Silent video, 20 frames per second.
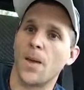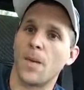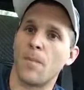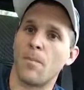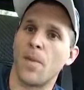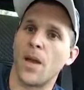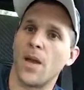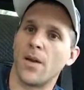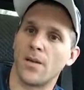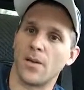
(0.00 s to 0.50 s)

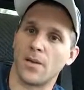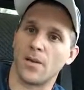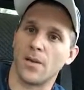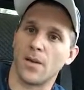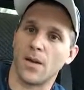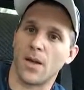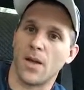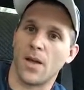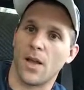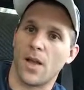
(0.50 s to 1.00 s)
better
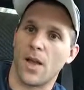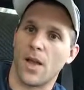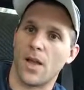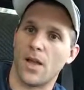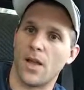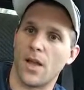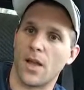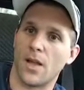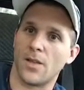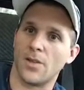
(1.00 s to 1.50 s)

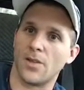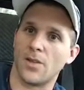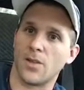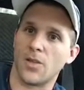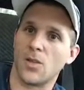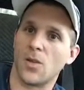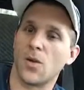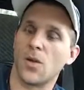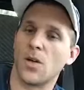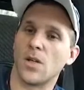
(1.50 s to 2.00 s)
and, and to
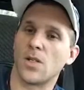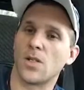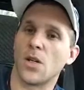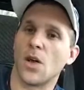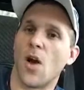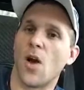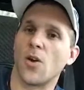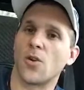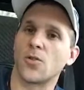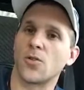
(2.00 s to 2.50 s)
show us
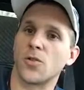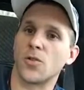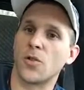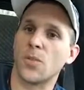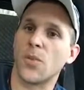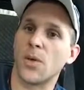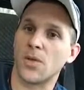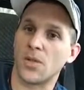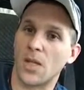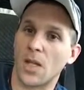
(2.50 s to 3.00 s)
our true
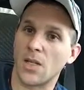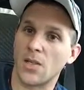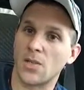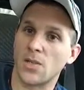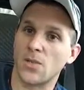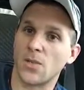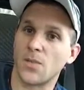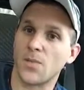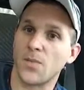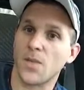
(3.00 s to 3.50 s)

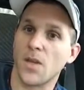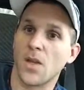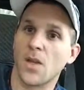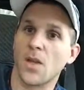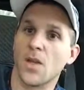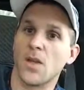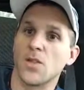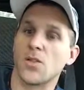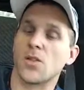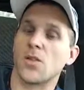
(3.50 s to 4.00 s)
potential
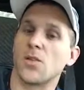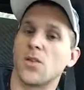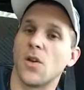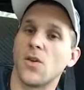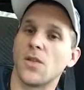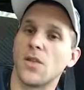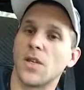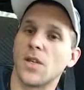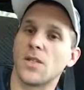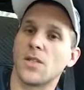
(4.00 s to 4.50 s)
so
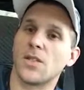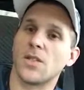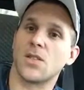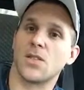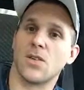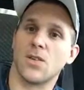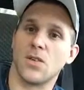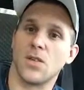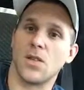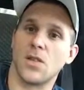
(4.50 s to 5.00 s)
don't get
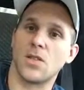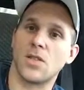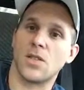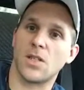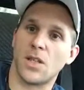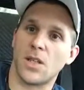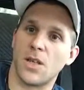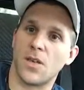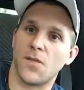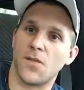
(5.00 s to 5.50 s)

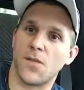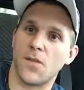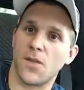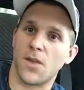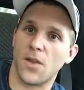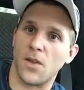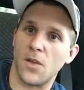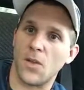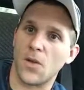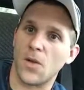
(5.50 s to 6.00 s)
discouraged if
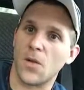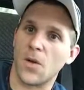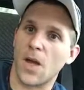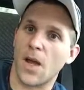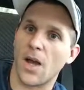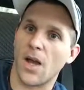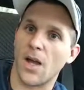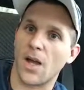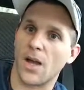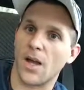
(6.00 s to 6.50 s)
you
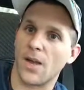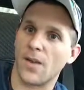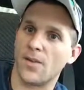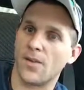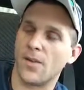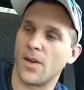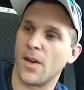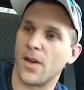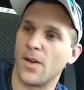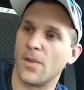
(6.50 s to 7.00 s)
have
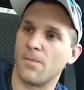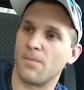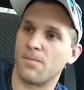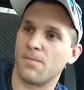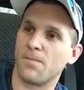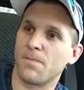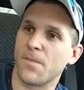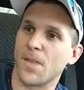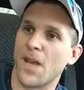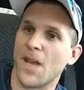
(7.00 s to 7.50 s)
um,
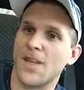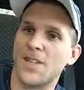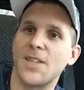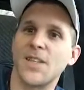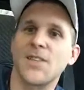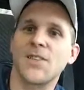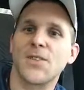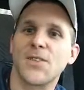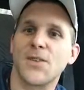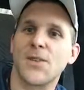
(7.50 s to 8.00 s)
a
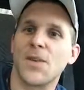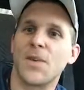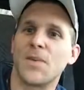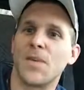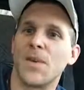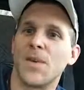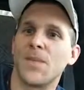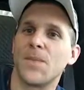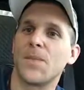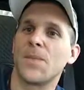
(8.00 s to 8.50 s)

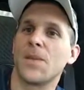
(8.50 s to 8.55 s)
disagreement